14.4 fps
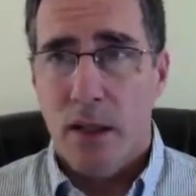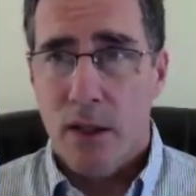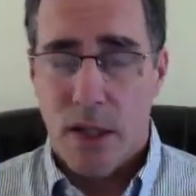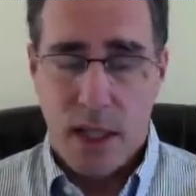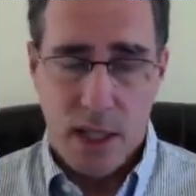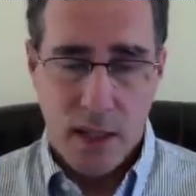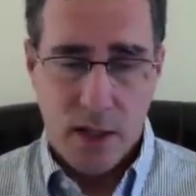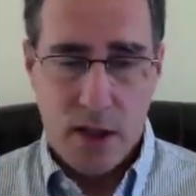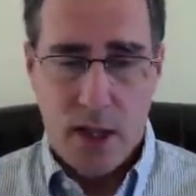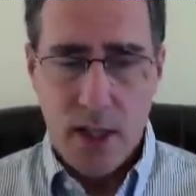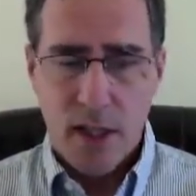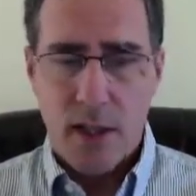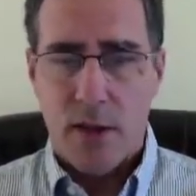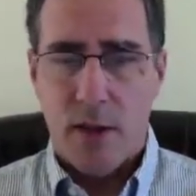it is
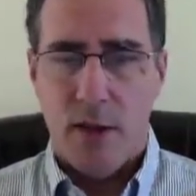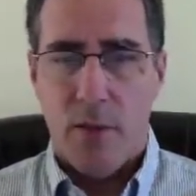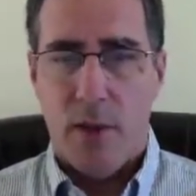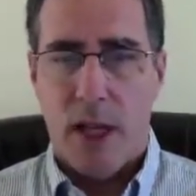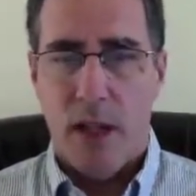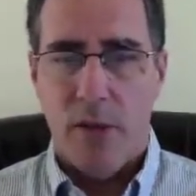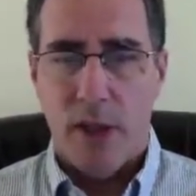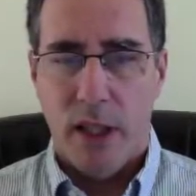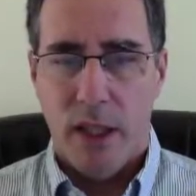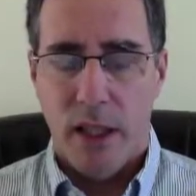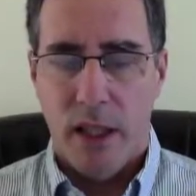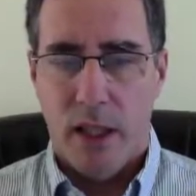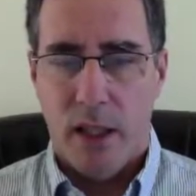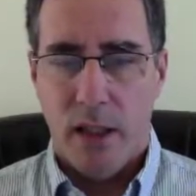constituted by really
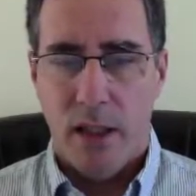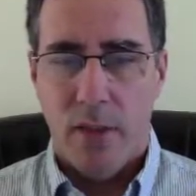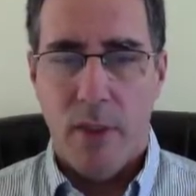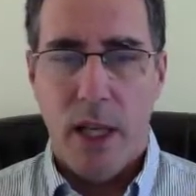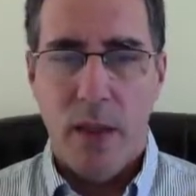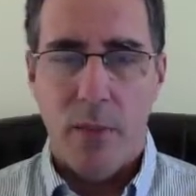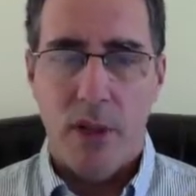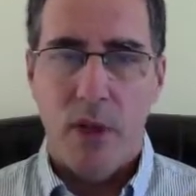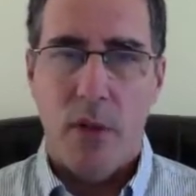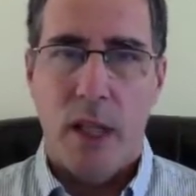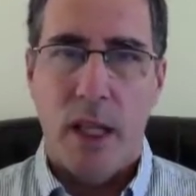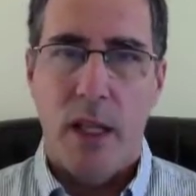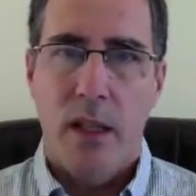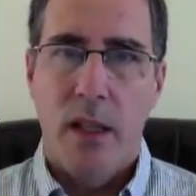a debate
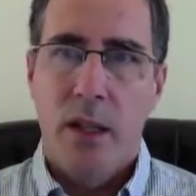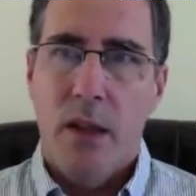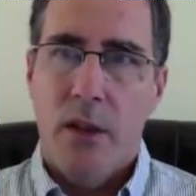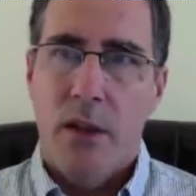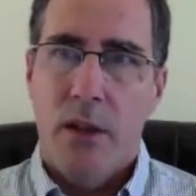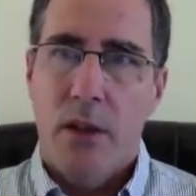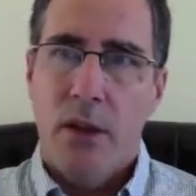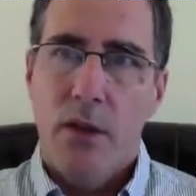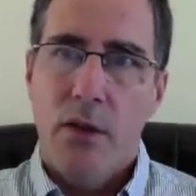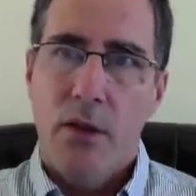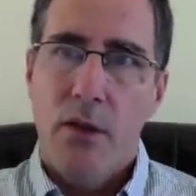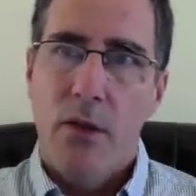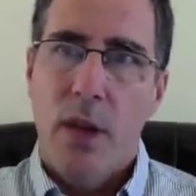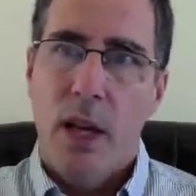between those
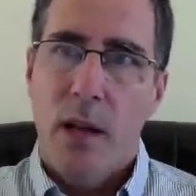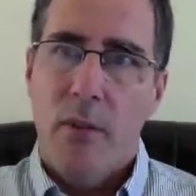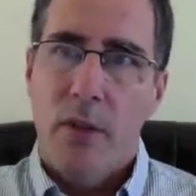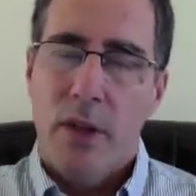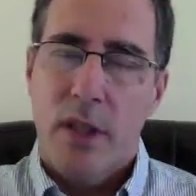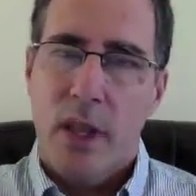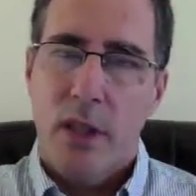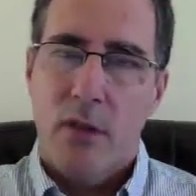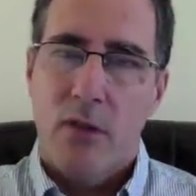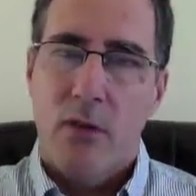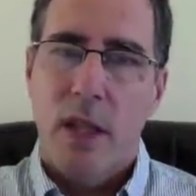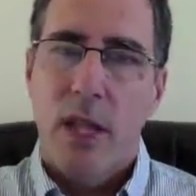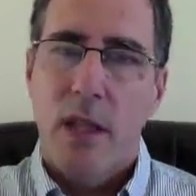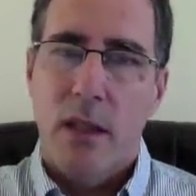who emphasize
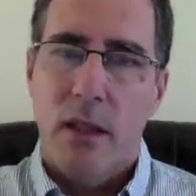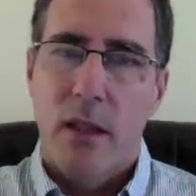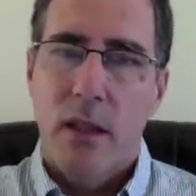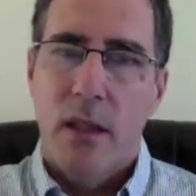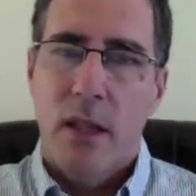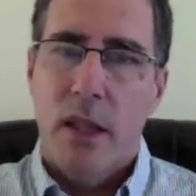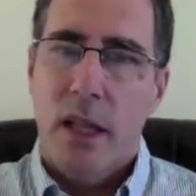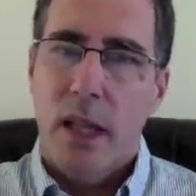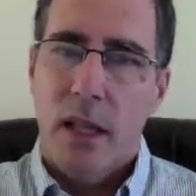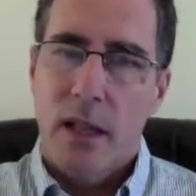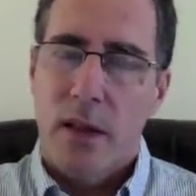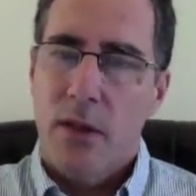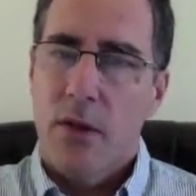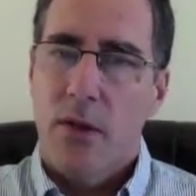reason as
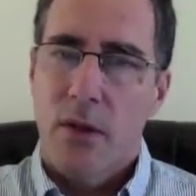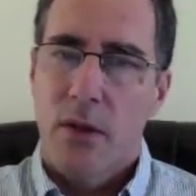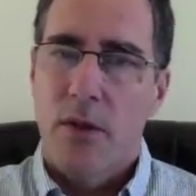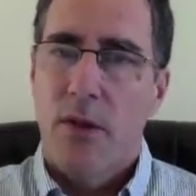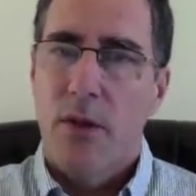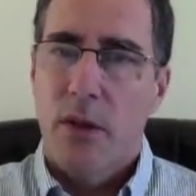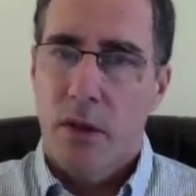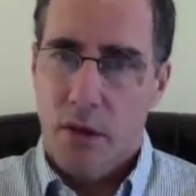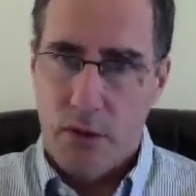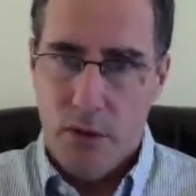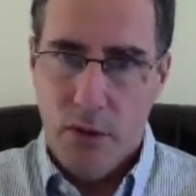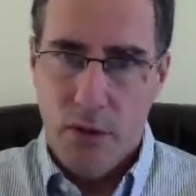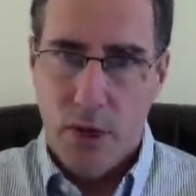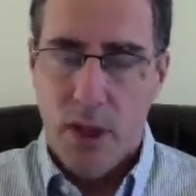the source of
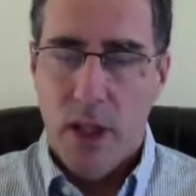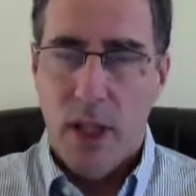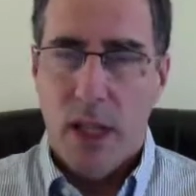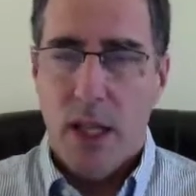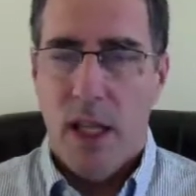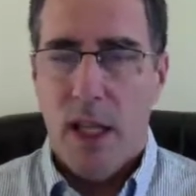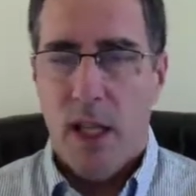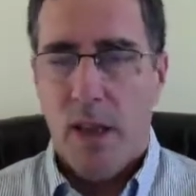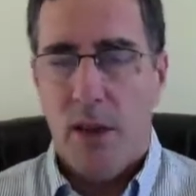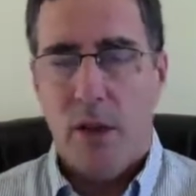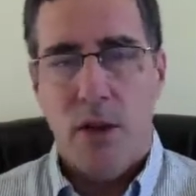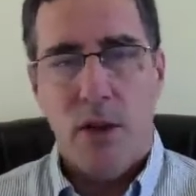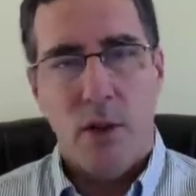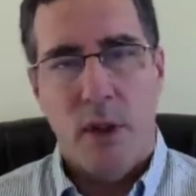truth and
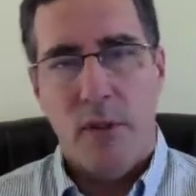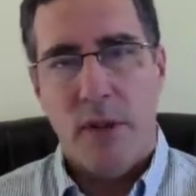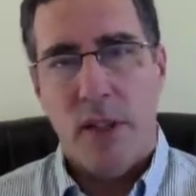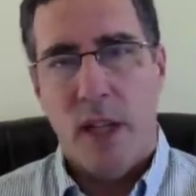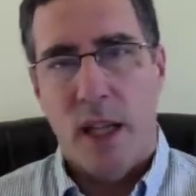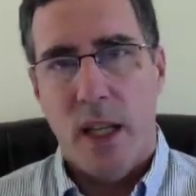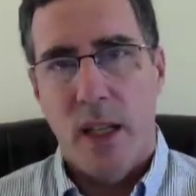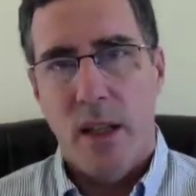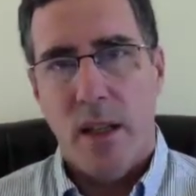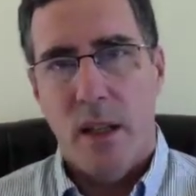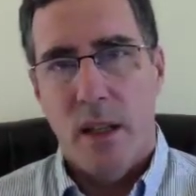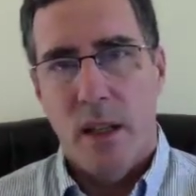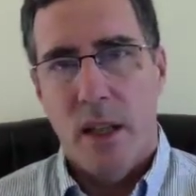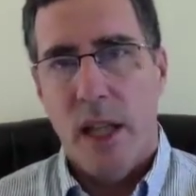those who emphasize
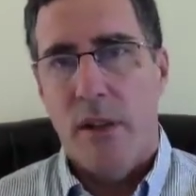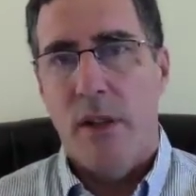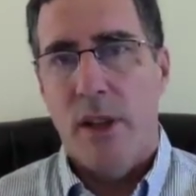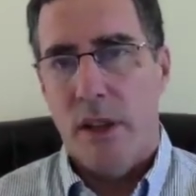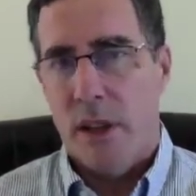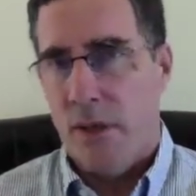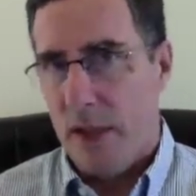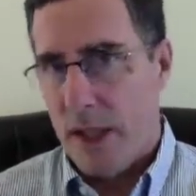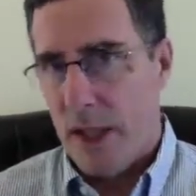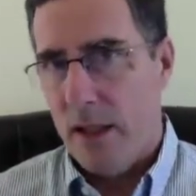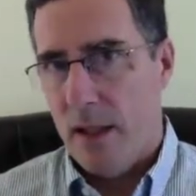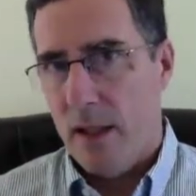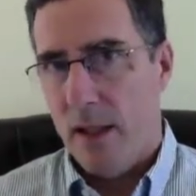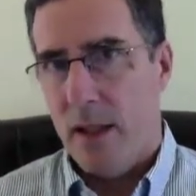the evidence of the
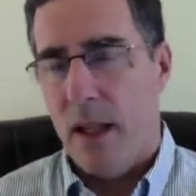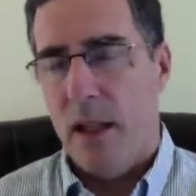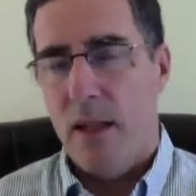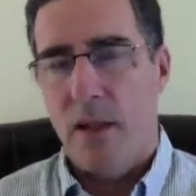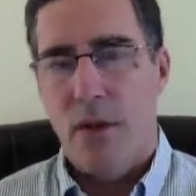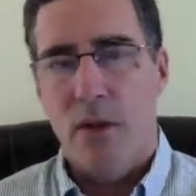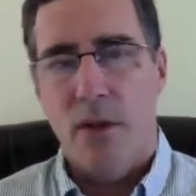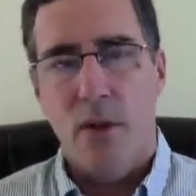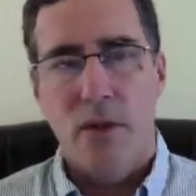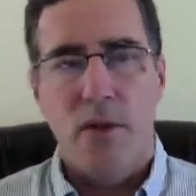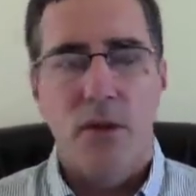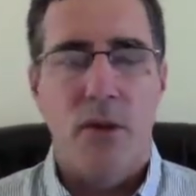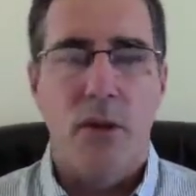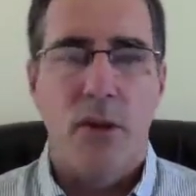senses as the source of
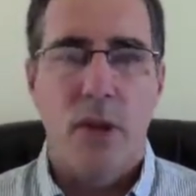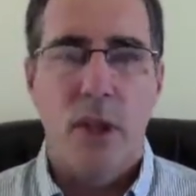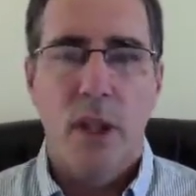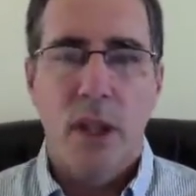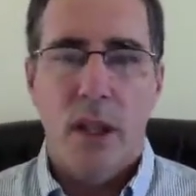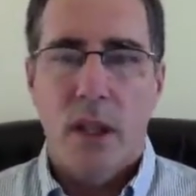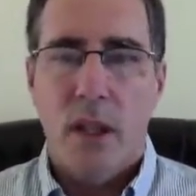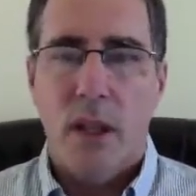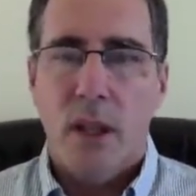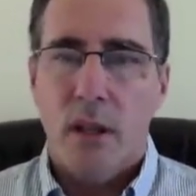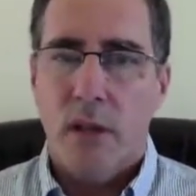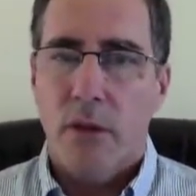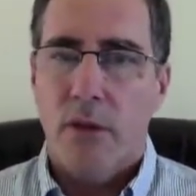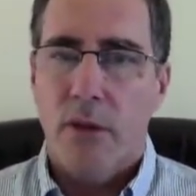truth.
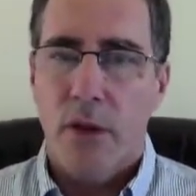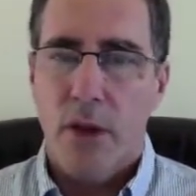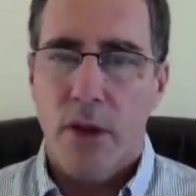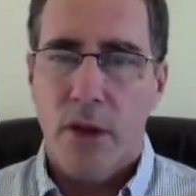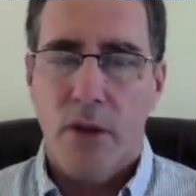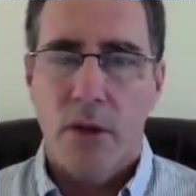The first